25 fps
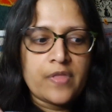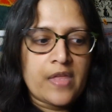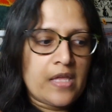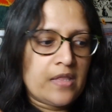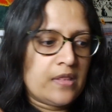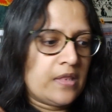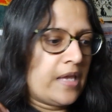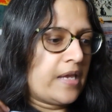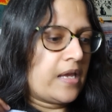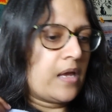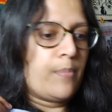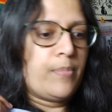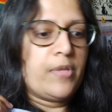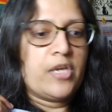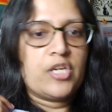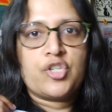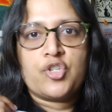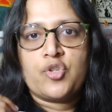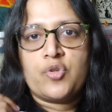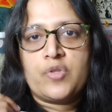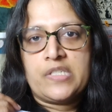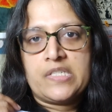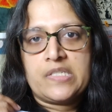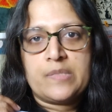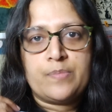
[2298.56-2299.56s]
than like a
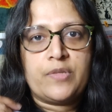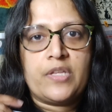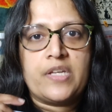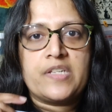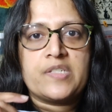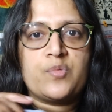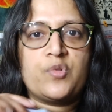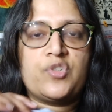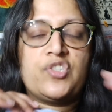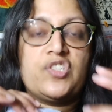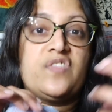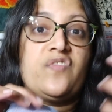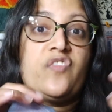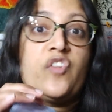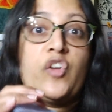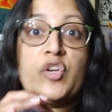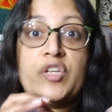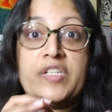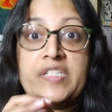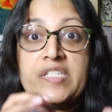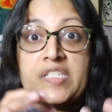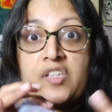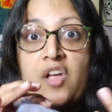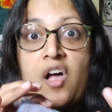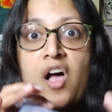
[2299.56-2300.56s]
Picture This Plus, which is
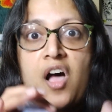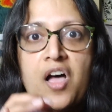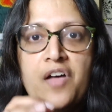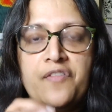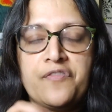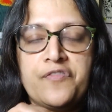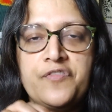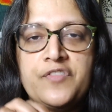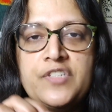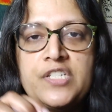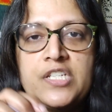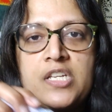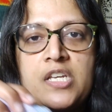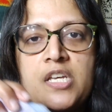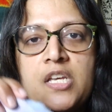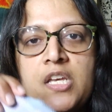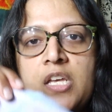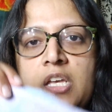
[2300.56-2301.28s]
very soft.